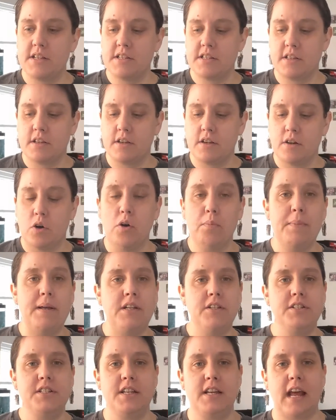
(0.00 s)
is the whole
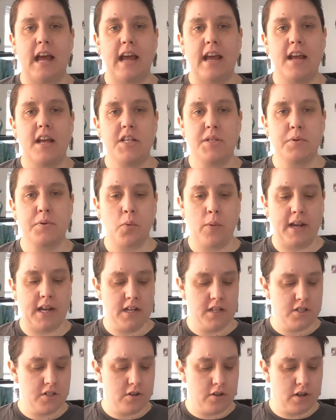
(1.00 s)
build today. It's quick
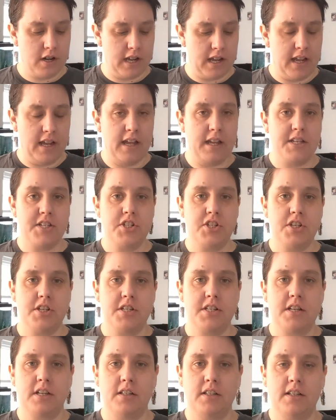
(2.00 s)
and dirty. It's
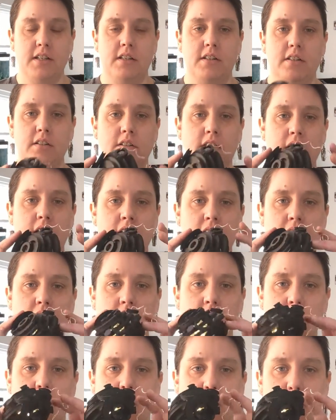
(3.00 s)
just a little
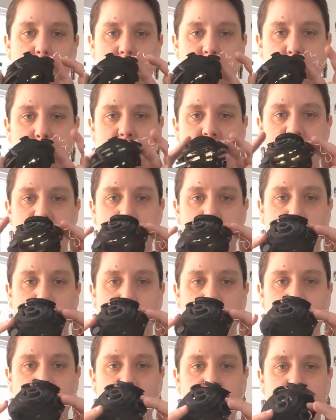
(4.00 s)
almost spaceship
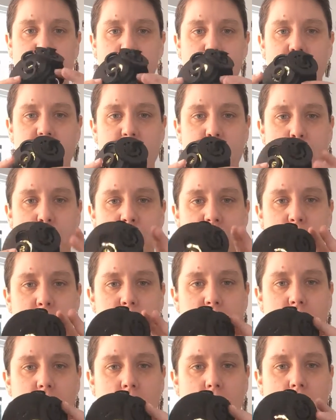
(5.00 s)
looking thing, but it's supposed to
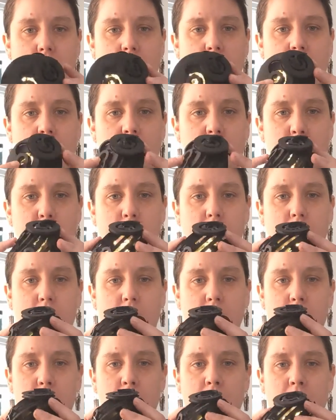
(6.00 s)
be an arcane
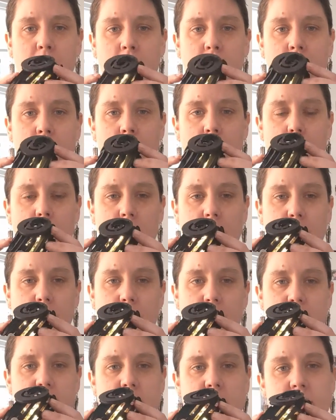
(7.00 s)
bomb. Uh, you
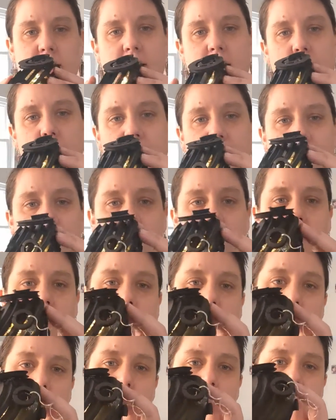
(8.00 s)
can see it definitely
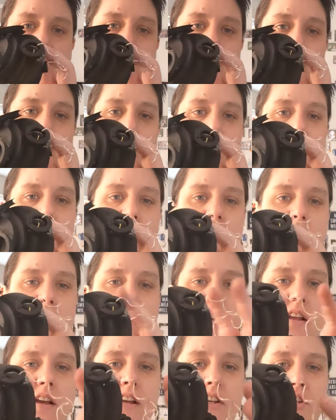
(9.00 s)
glows from
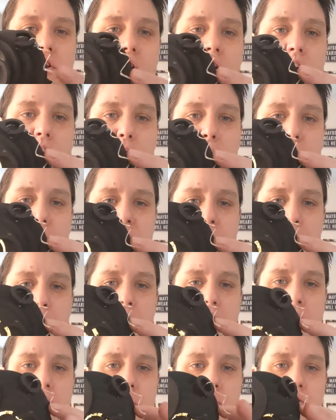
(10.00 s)
within. I took all, some of
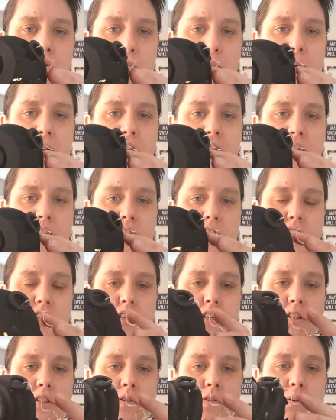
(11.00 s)
the extra bits and
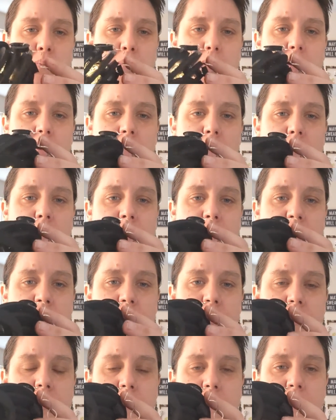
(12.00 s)
just glued them on for
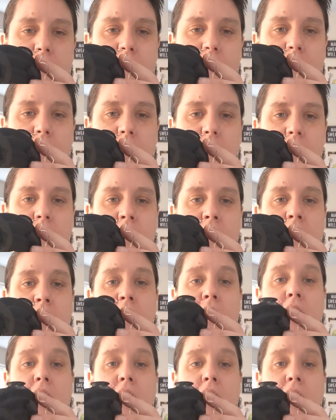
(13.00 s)
extra effect.